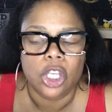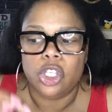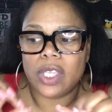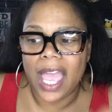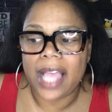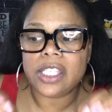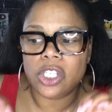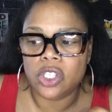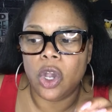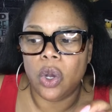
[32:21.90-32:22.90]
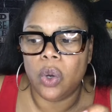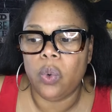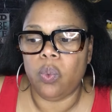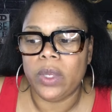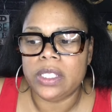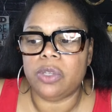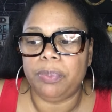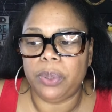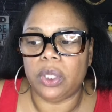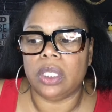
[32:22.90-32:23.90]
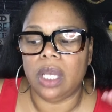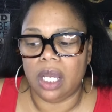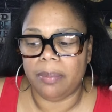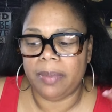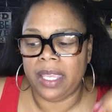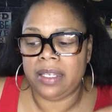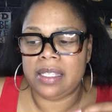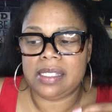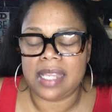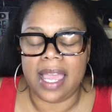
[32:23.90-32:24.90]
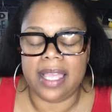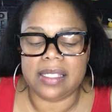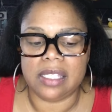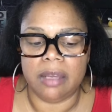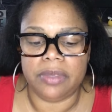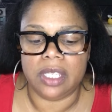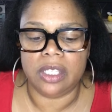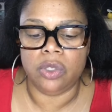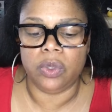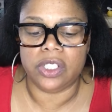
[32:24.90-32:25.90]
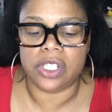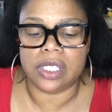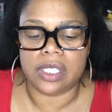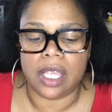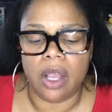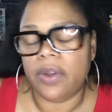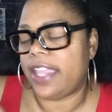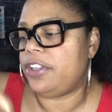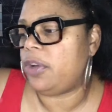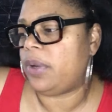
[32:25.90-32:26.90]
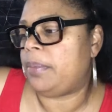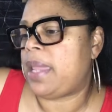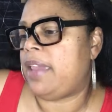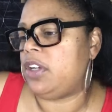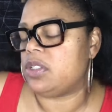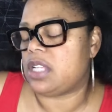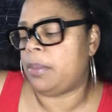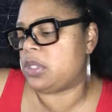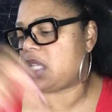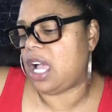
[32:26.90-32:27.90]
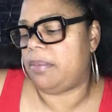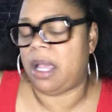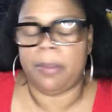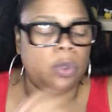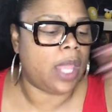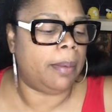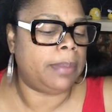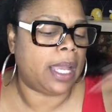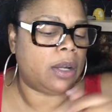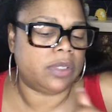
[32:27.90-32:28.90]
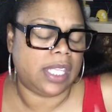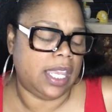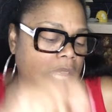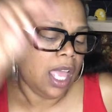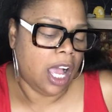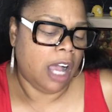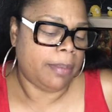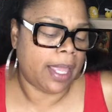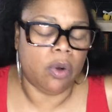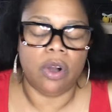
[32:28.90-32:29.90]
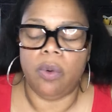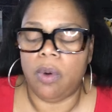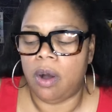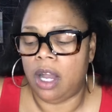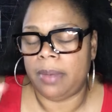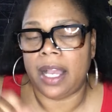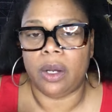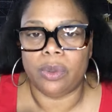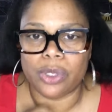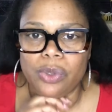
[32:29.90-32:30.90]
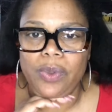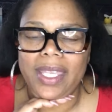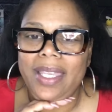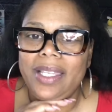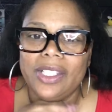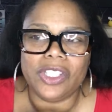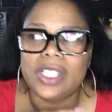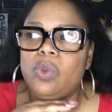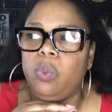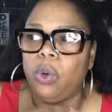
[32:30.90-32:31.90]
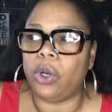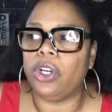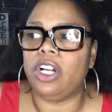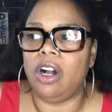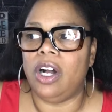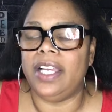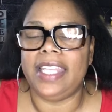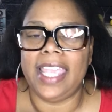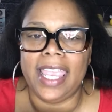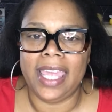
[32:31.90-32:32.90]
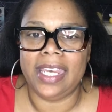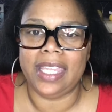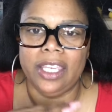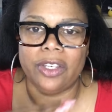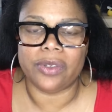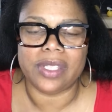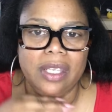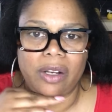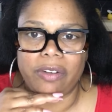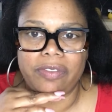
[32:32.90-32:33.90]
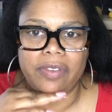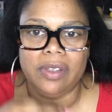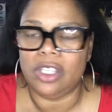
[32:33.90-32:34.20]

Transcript: You got to know when to pull up. And it's not something you can just say, okay, you know what? I'm not even going to, I'm going to stop. I'm not, I'm not going to say it. I'm not going to go on. I'm not going to do it. Just work on editing yourself.